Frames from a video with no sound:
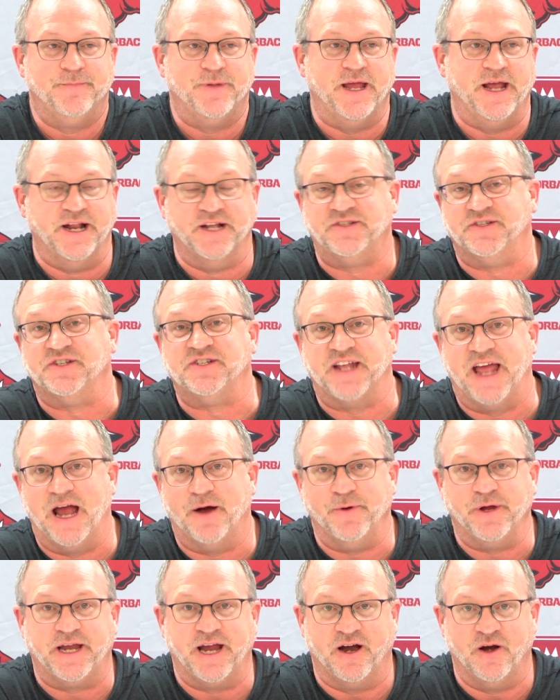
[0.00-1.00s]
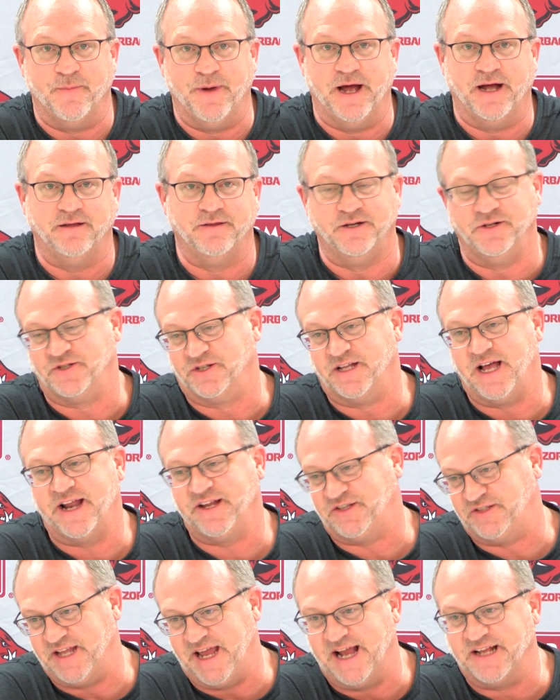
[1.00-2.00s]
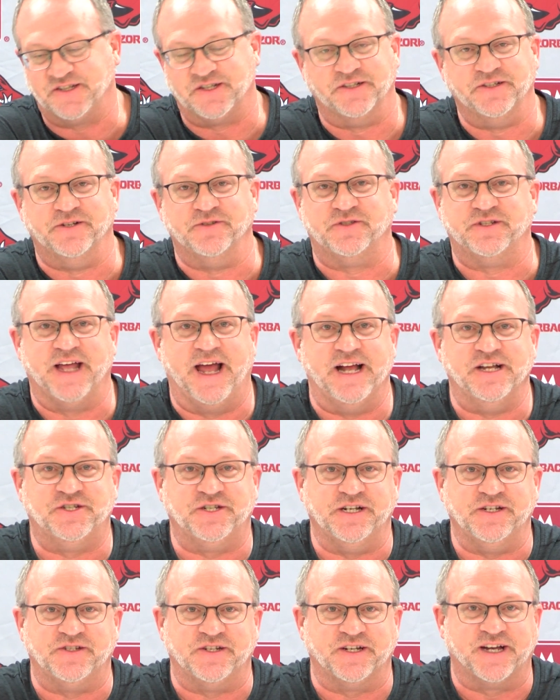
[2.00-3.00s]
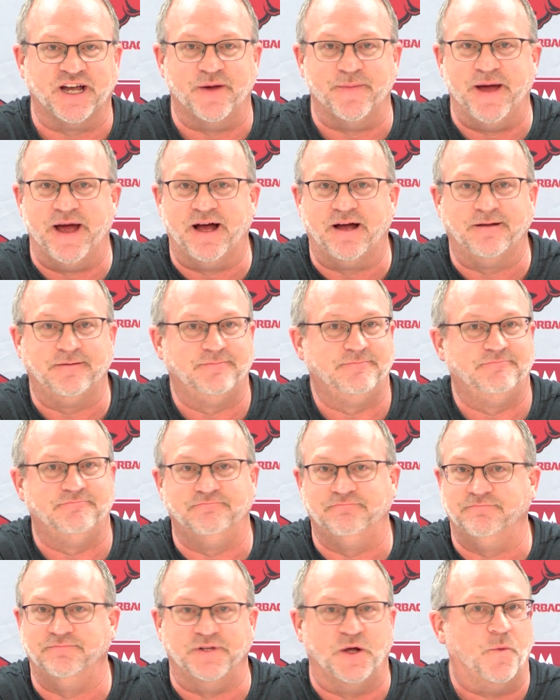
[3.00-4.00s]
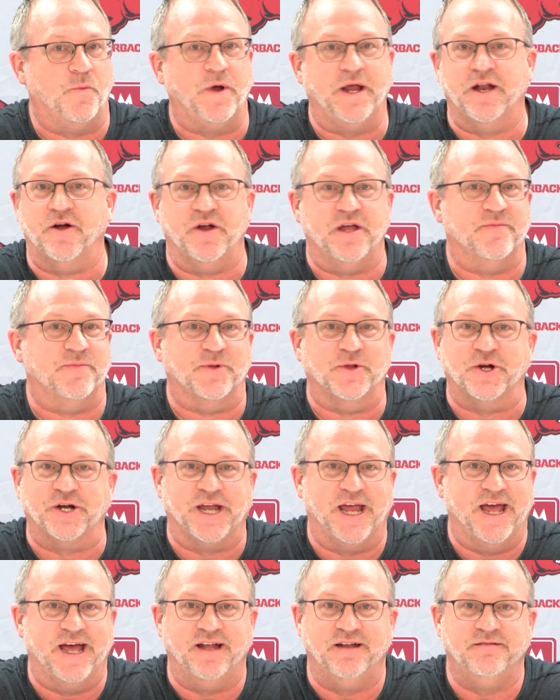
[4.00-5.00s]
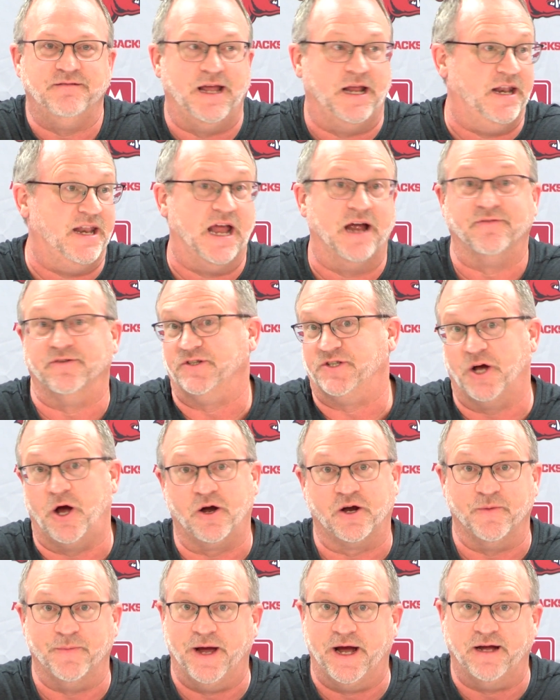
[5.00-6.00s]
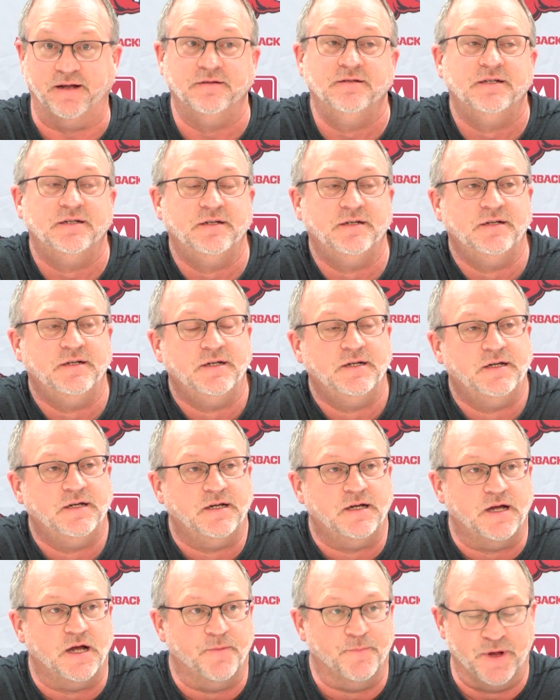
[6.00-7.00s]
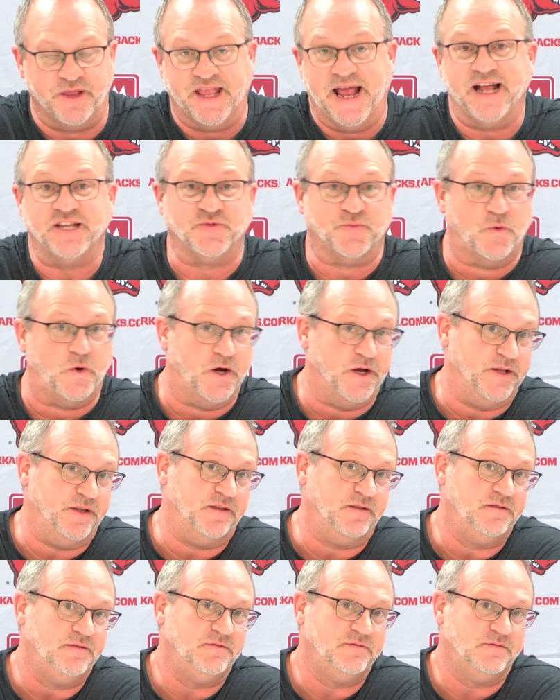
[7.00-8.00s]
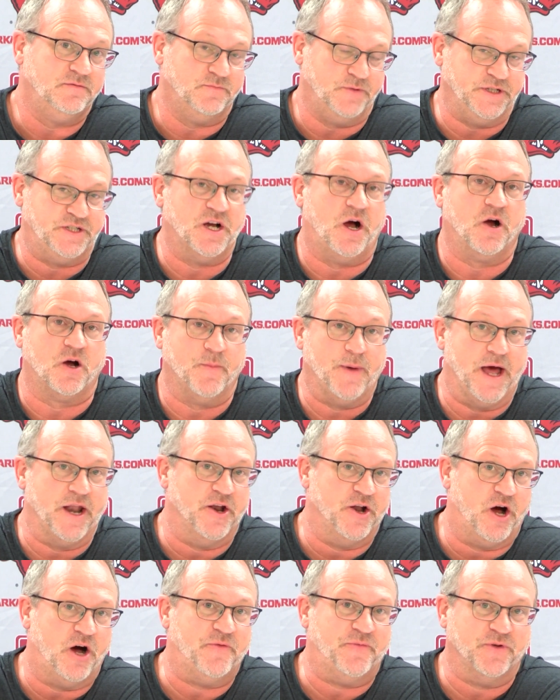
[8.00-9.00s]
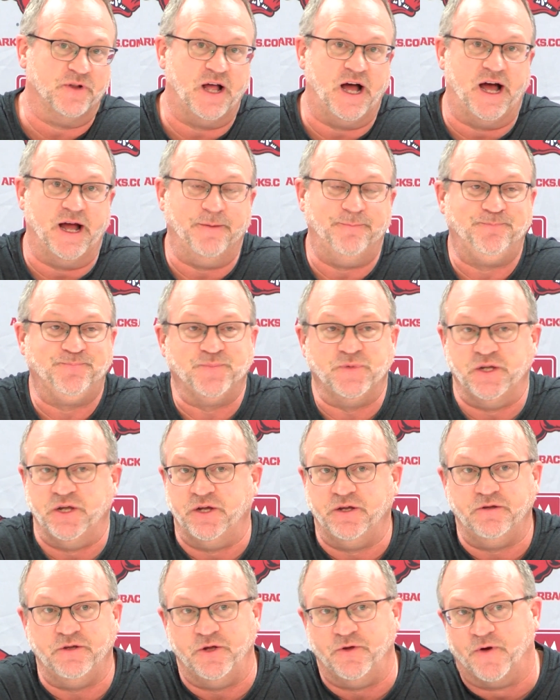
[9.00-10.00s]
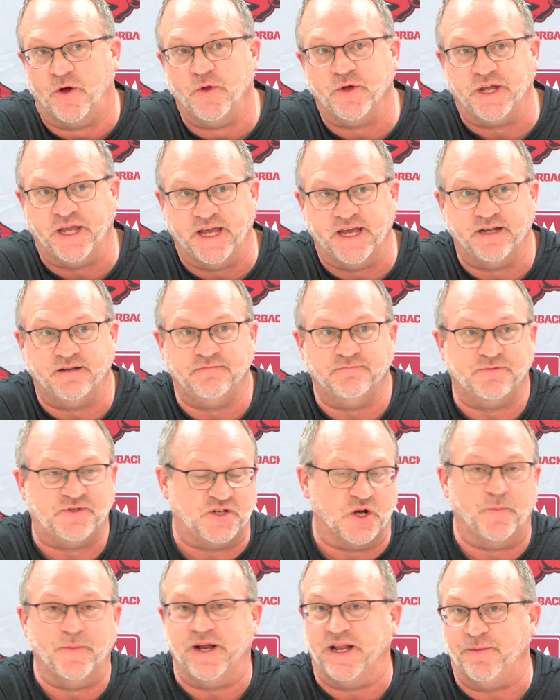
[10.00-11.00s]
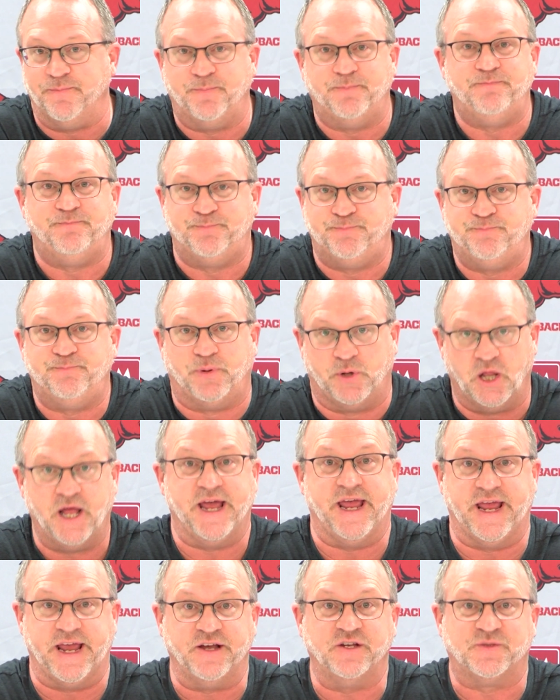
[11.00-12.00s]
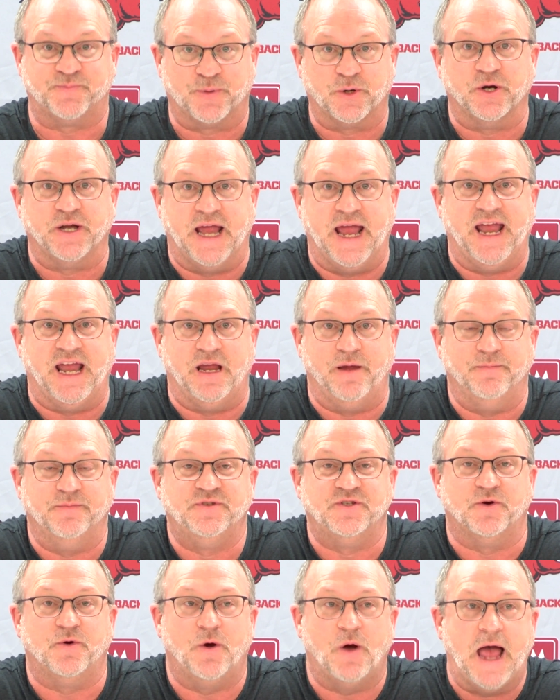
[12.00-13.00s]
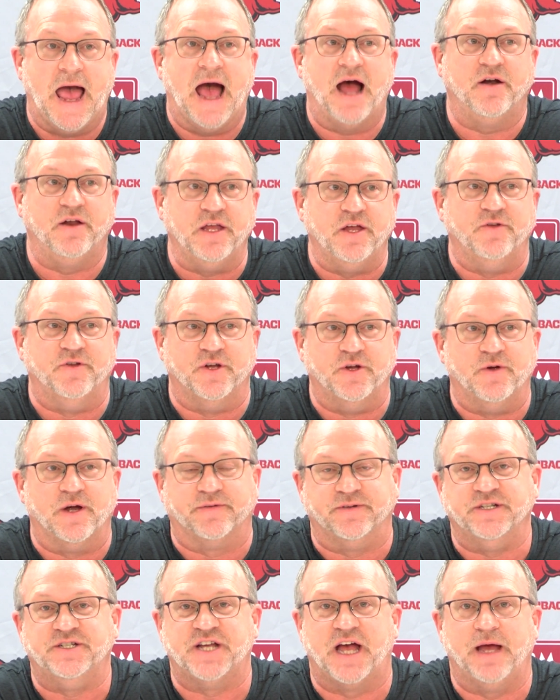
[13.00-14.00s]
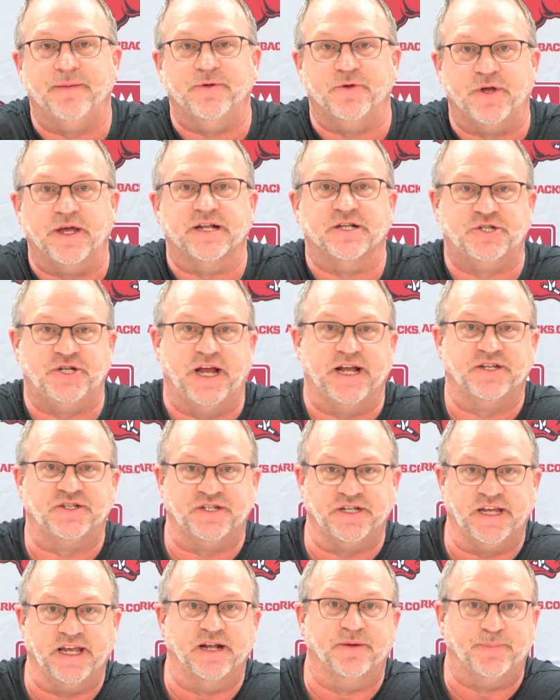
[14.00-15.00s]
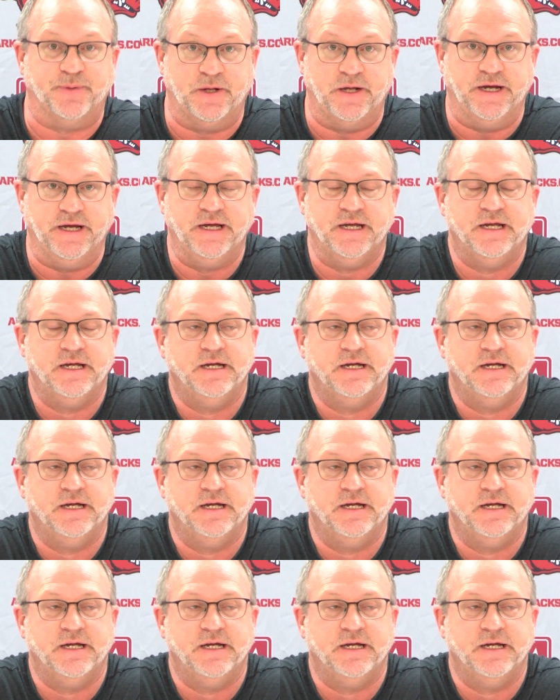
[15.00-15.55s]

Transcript: And it's a stat we care about. There's a lot of stats on those stat sheets that come out that we don't even look at and never talk about. But that's one we talk about an awful lot. You only get so many plays per game. So how do you do every time you get a chance to get a play?